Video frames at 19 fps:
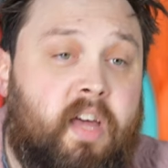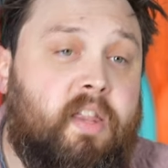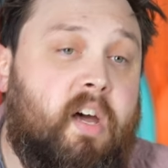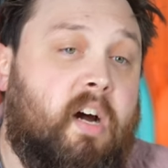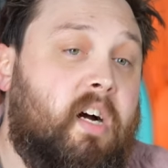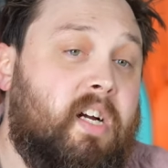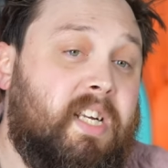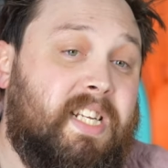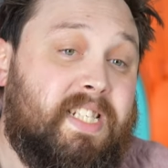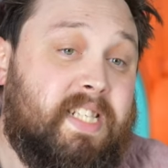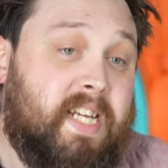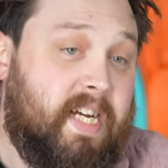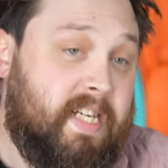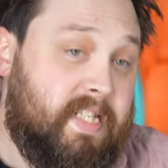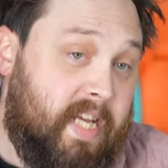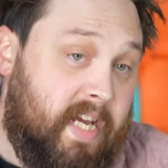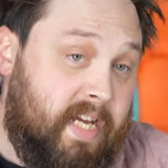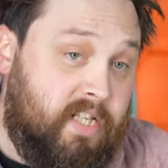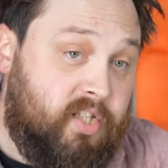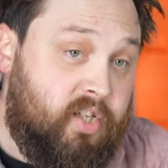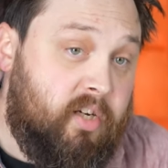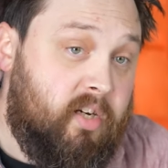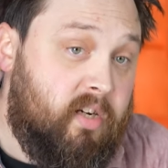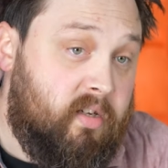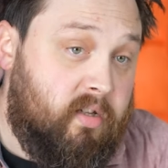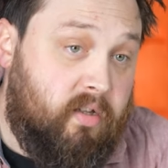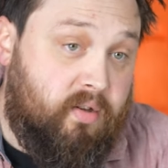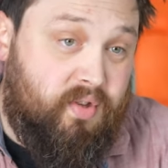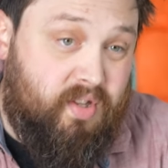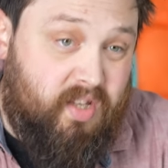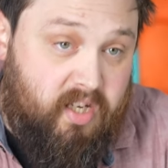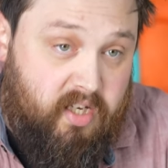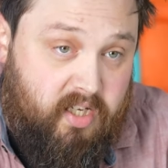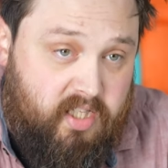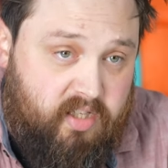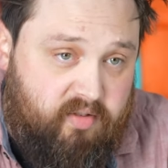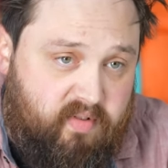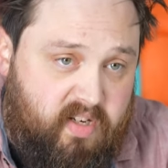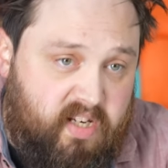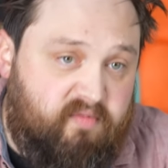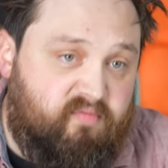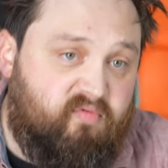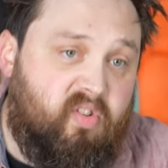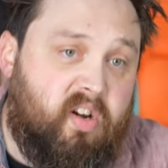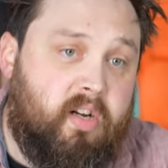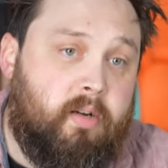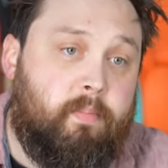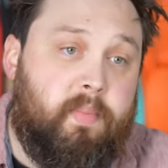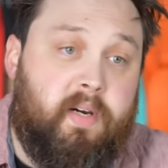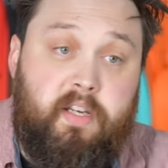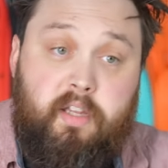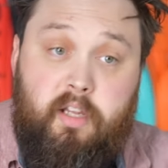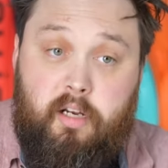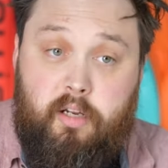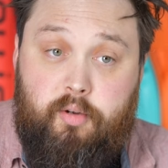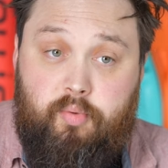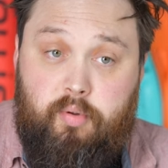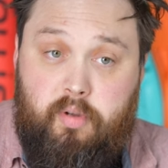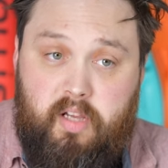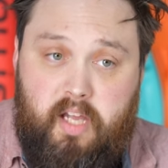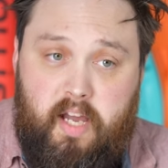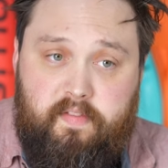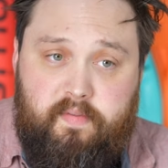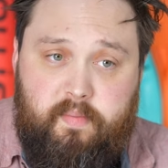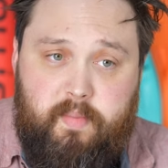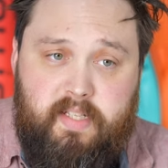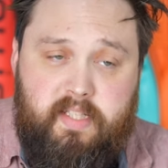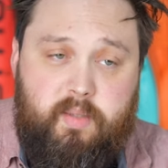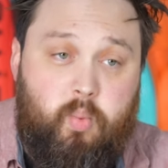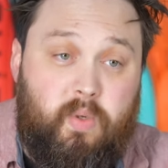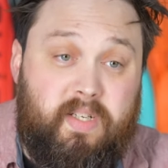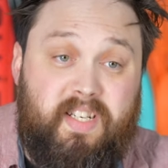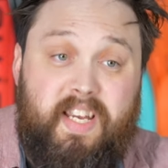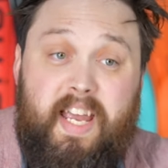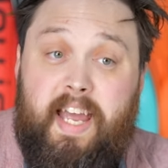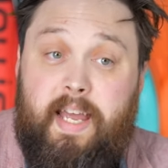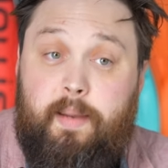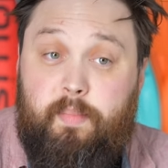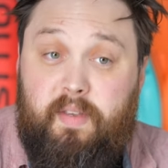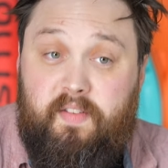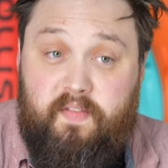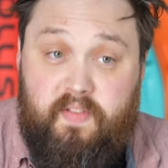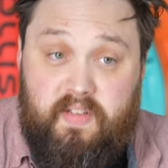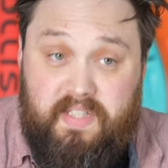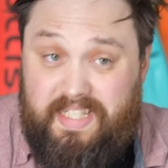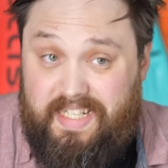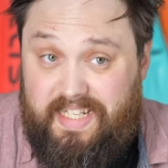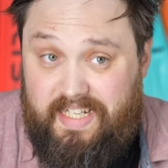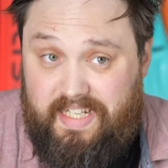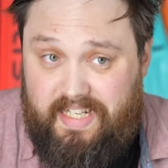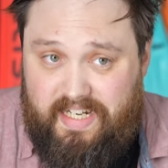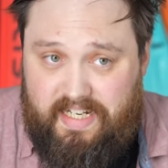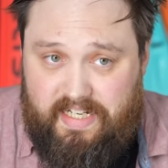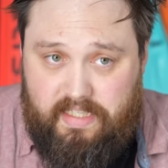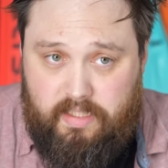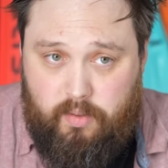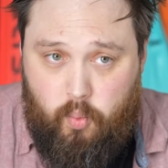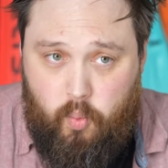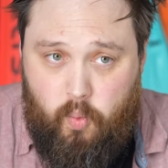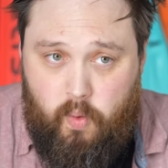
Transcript: The island has a turtle nursery run by the local government, which can be visited as